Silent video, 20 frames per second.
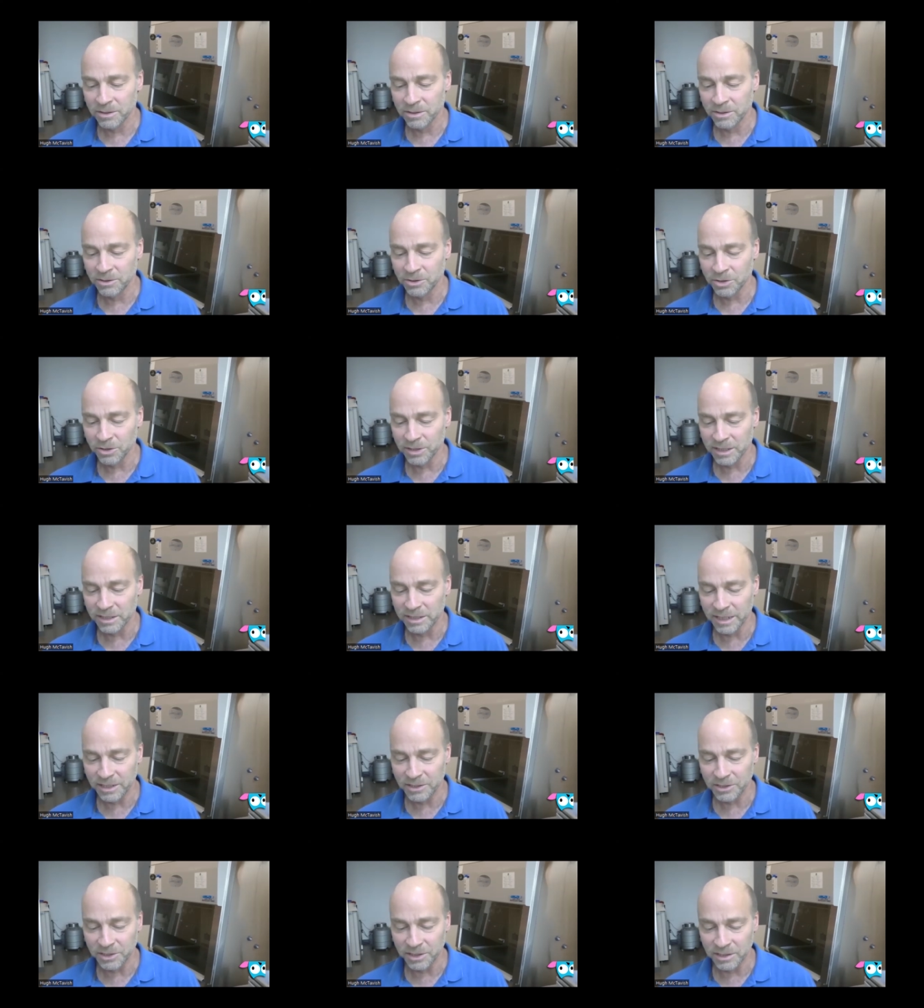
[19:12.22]

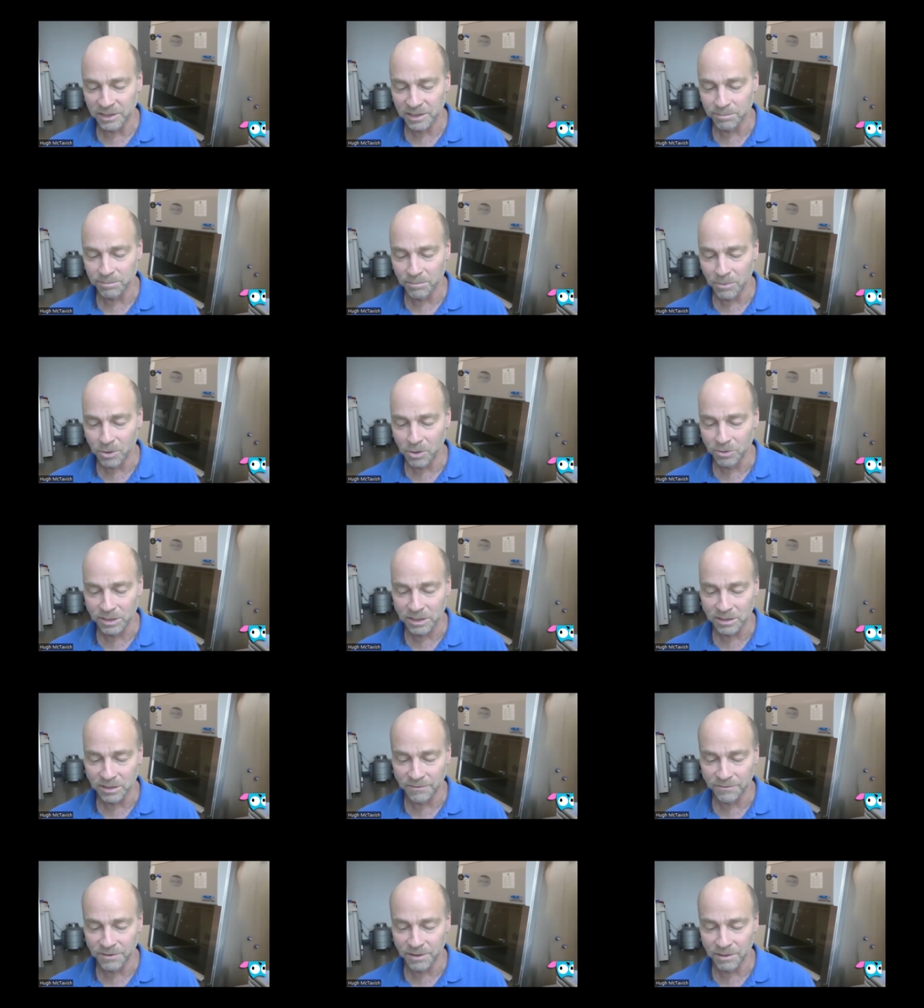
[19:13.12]
jurisdictions, most
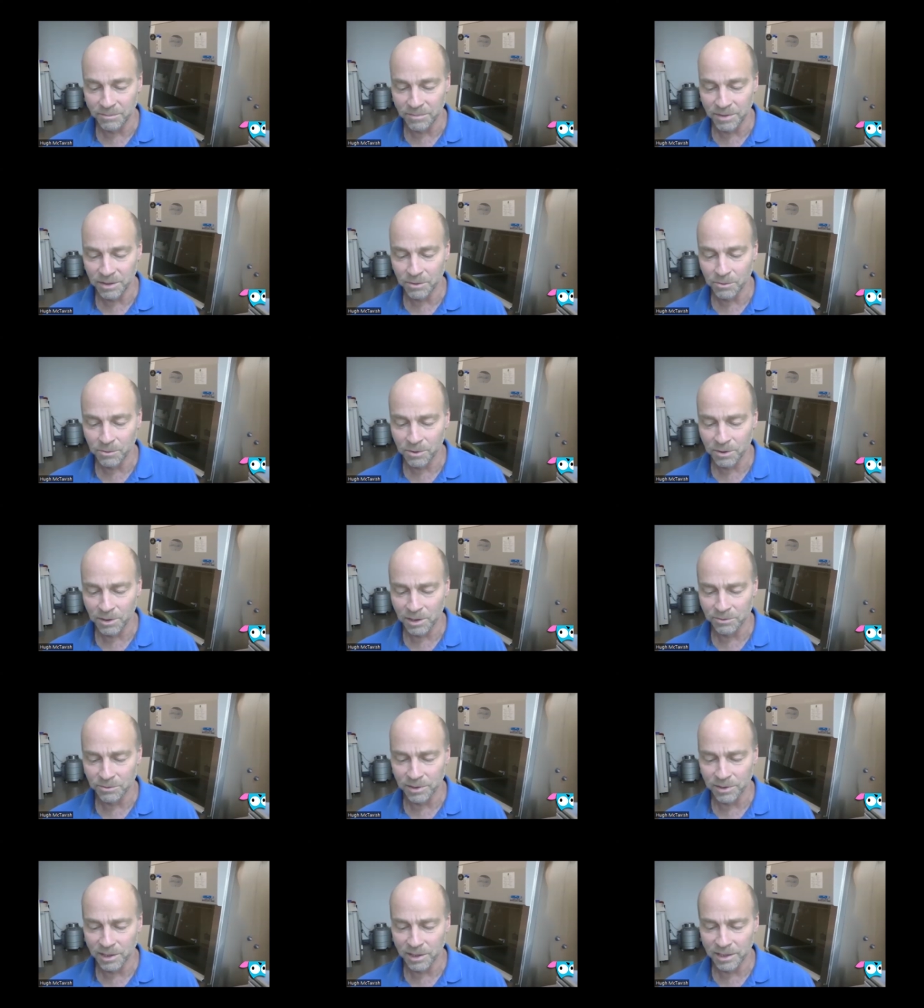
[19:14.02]
of them in the world
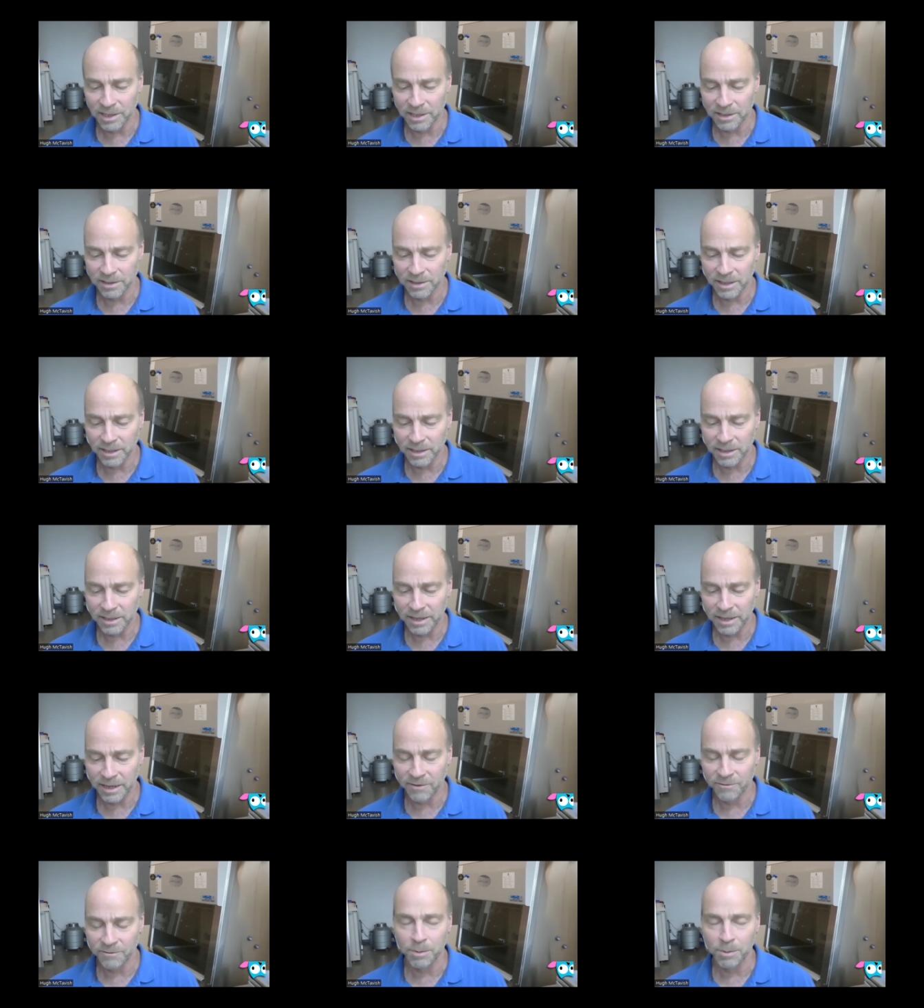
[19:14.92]
really, I think,
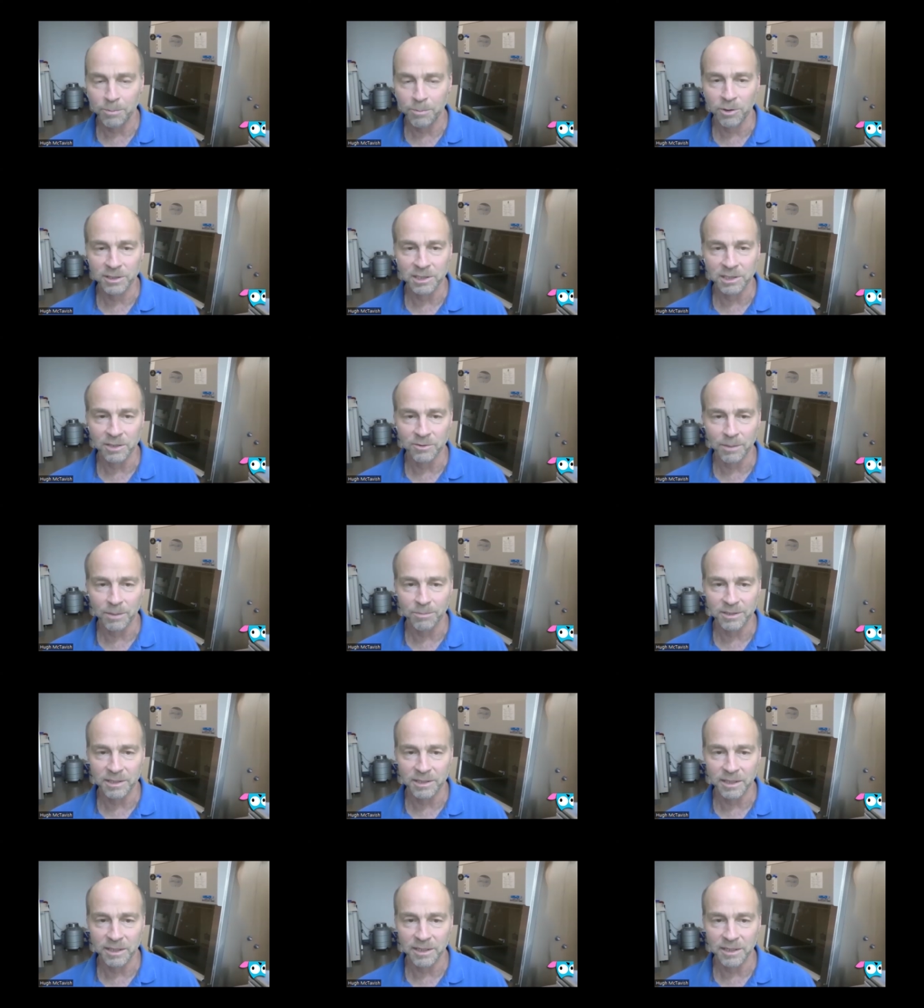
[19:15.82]
have proportional
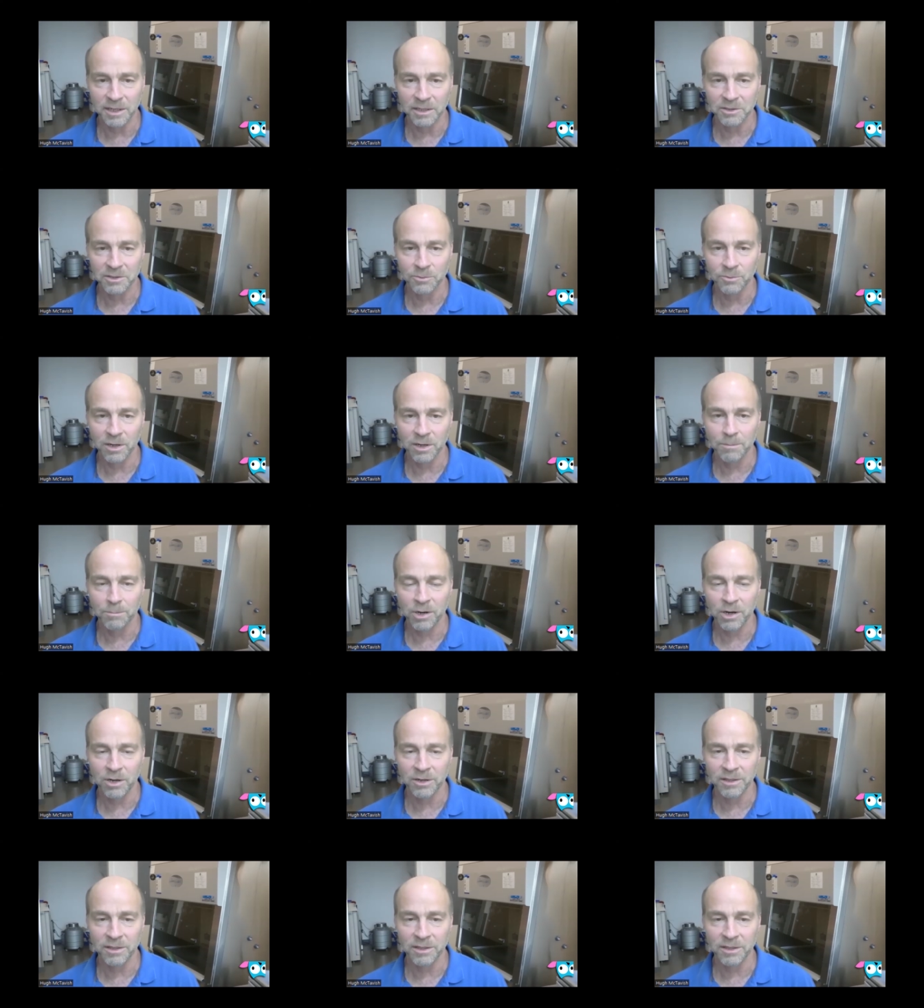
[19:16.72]
representation, where a
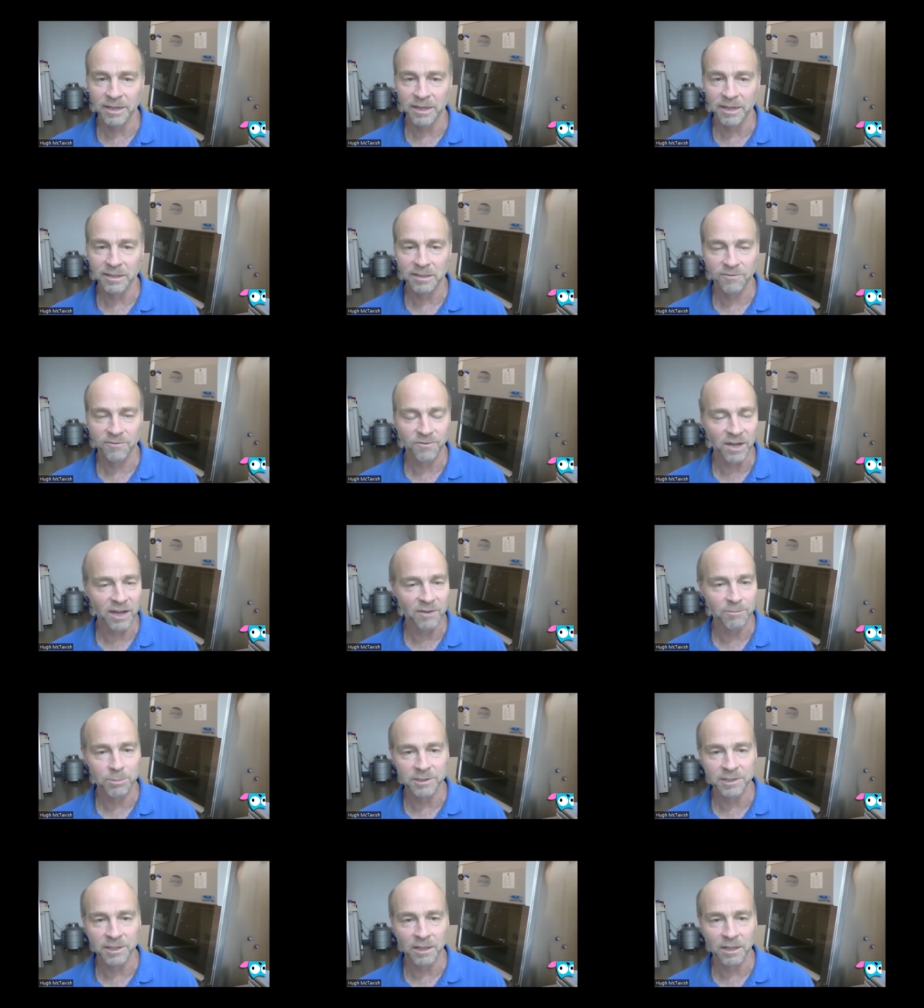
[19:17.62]
party that gets 5%
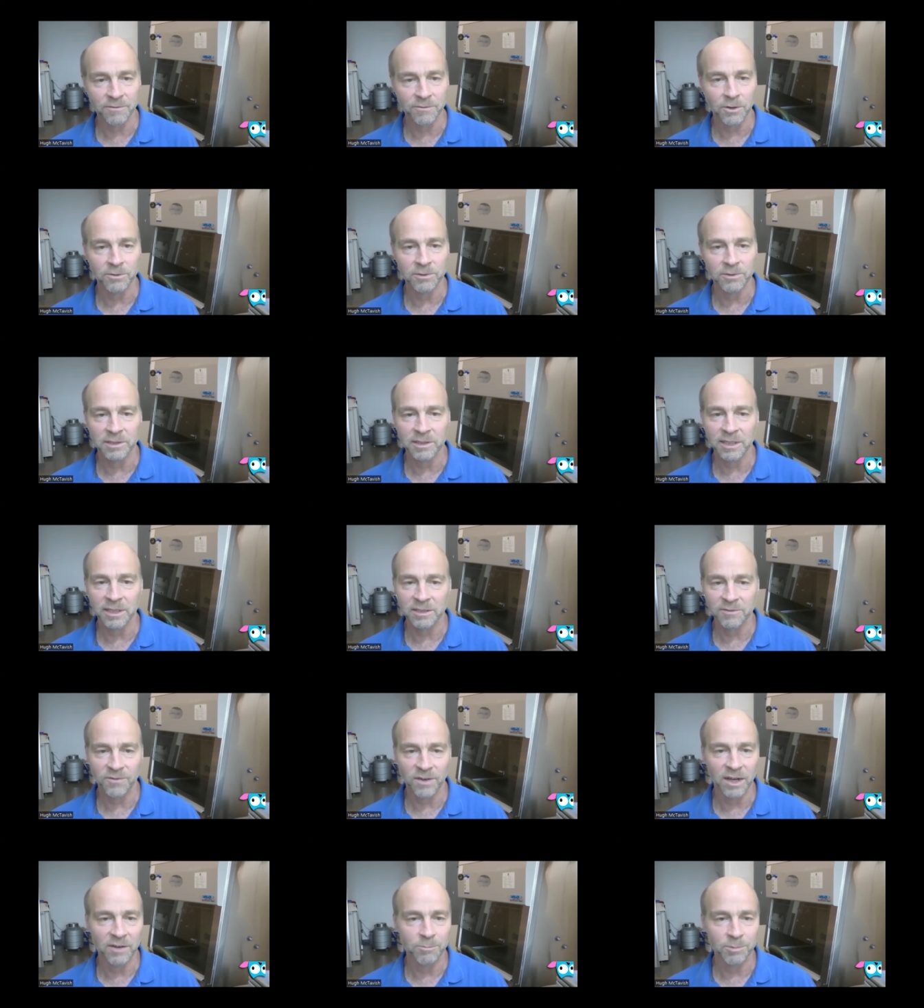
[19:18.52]
of the vote gets
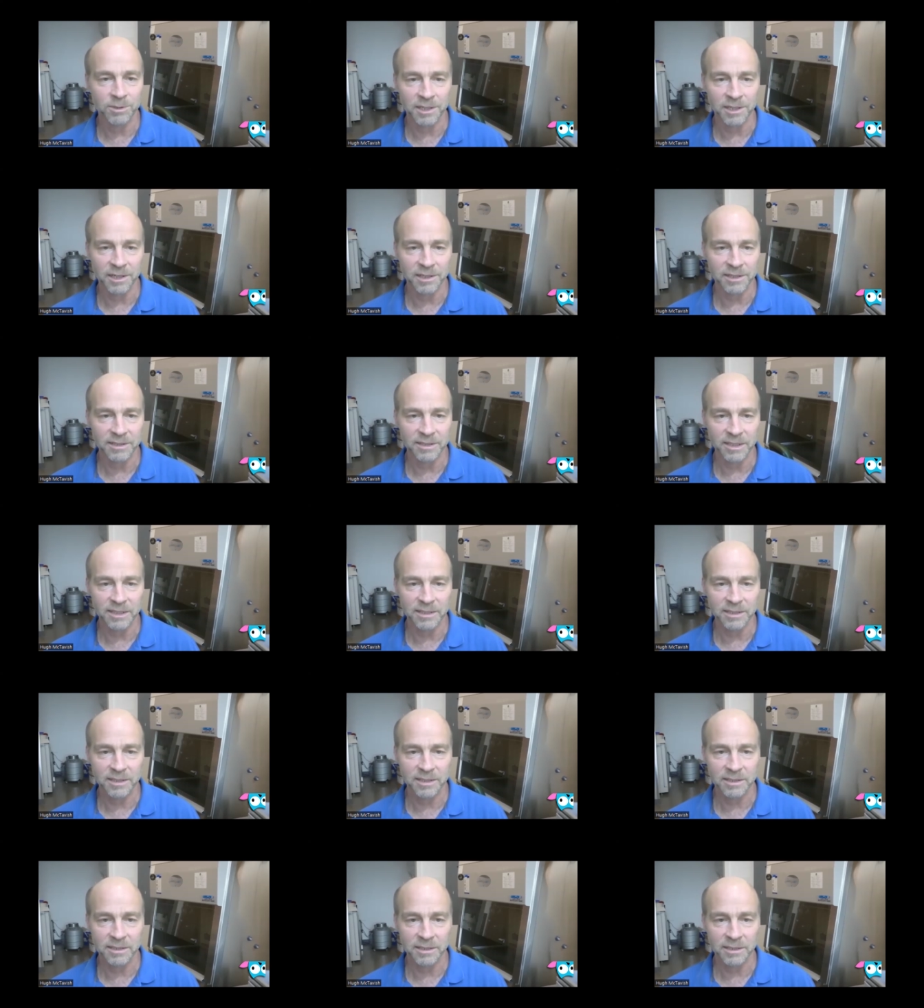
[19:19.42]
5% of the
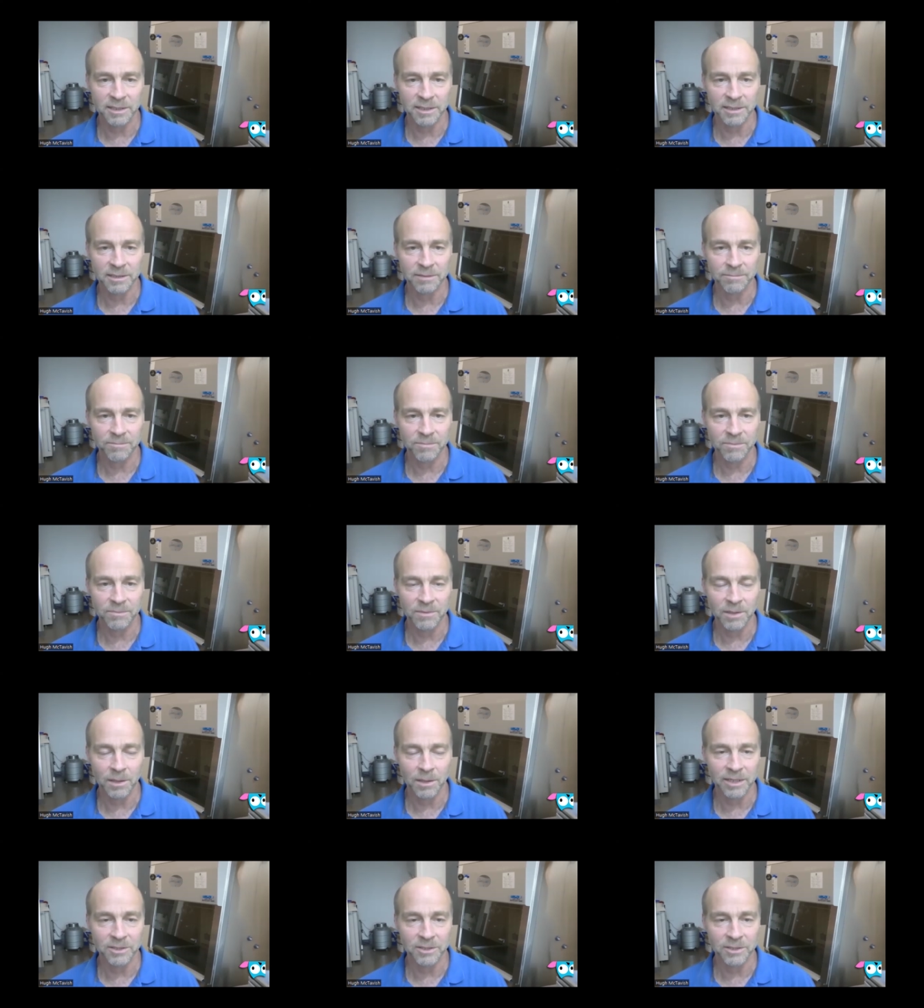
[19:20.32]
seats in the mm-hmm.